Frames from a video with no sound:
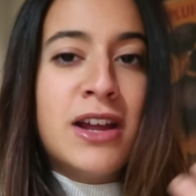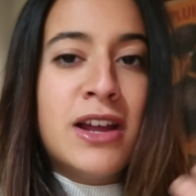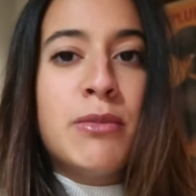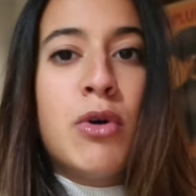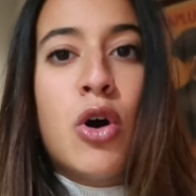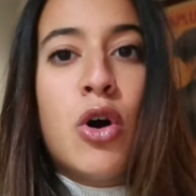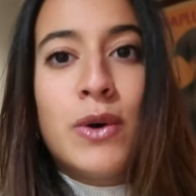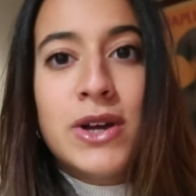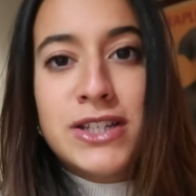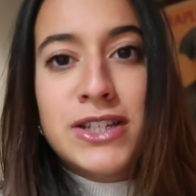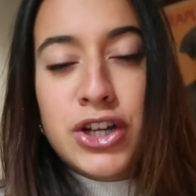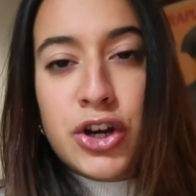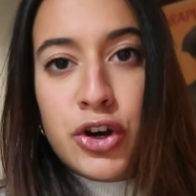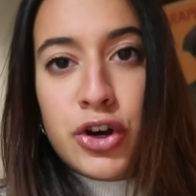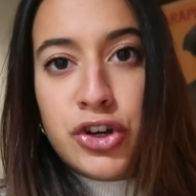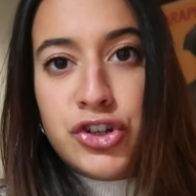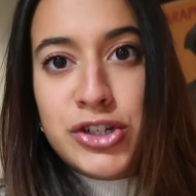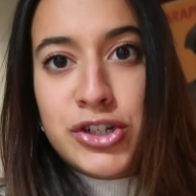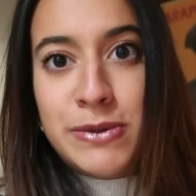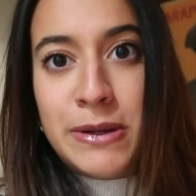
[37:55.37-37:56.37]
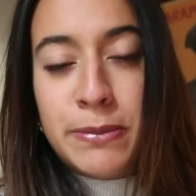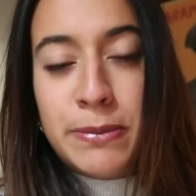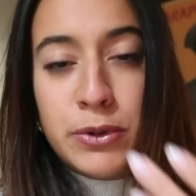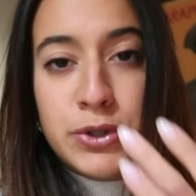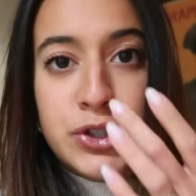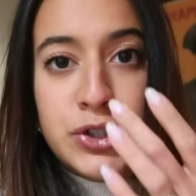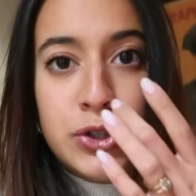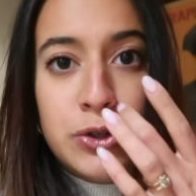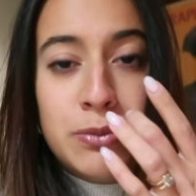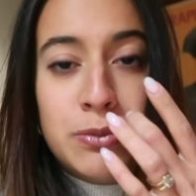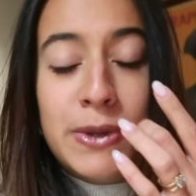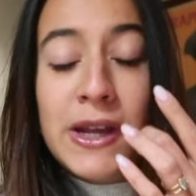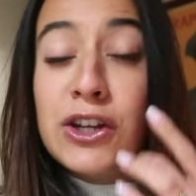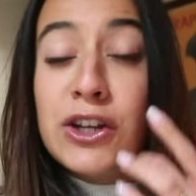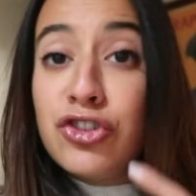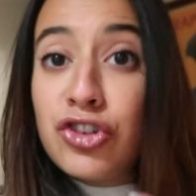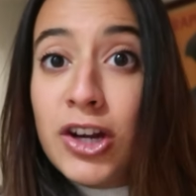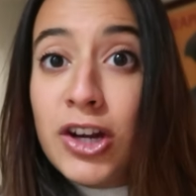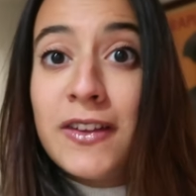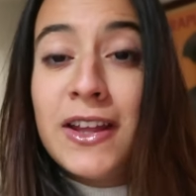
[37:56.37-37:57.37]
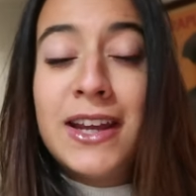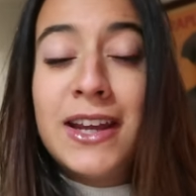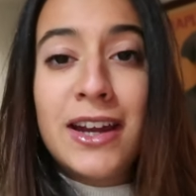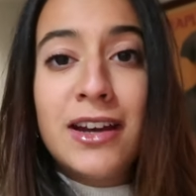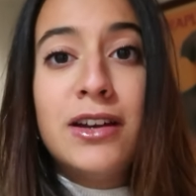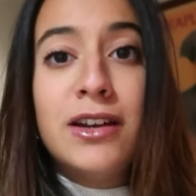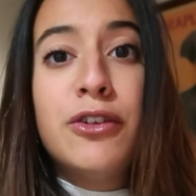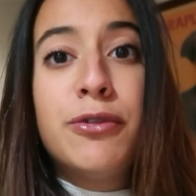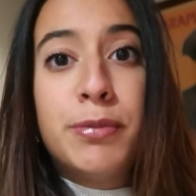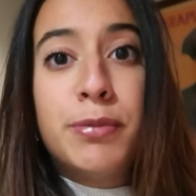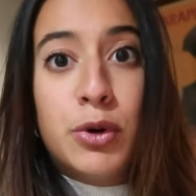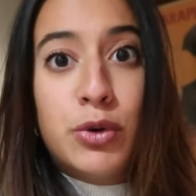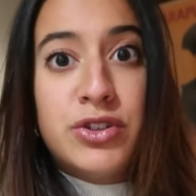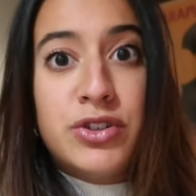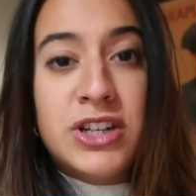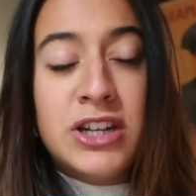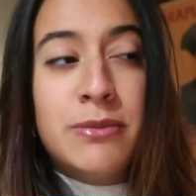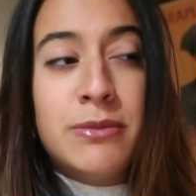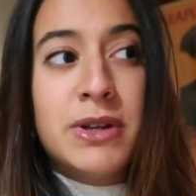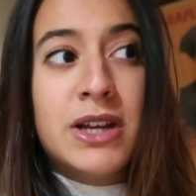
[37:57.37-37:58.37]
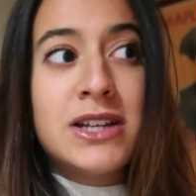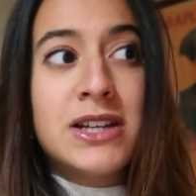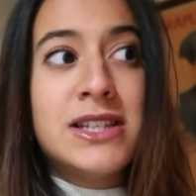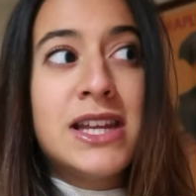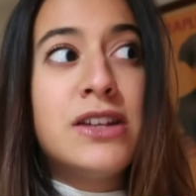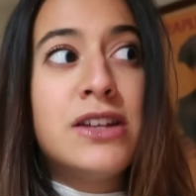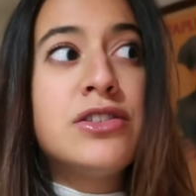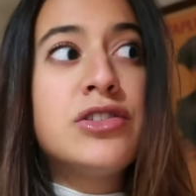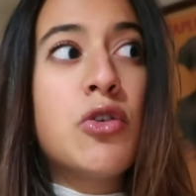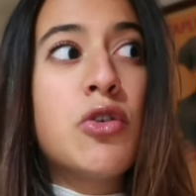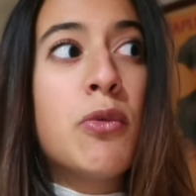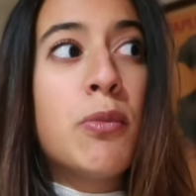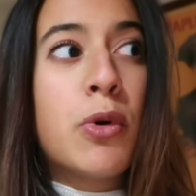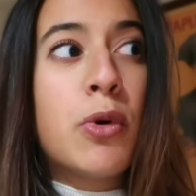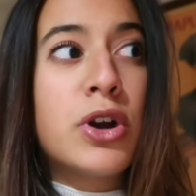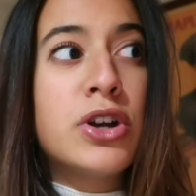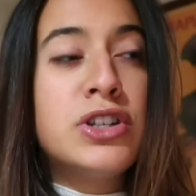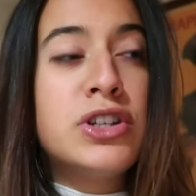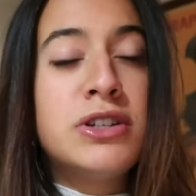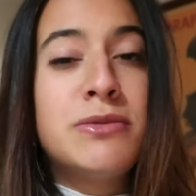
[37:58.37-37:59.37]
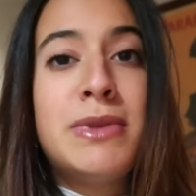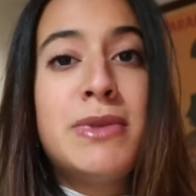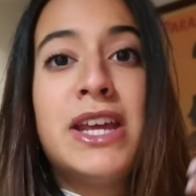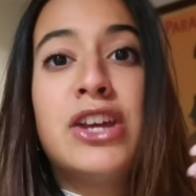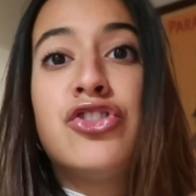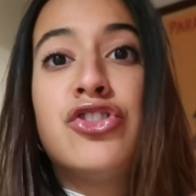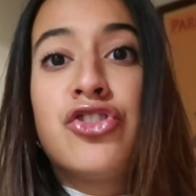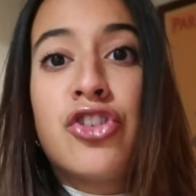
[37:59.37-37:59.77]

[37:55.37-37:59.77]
I'm always encouraging people to make sure they get enough protein because that is so important to make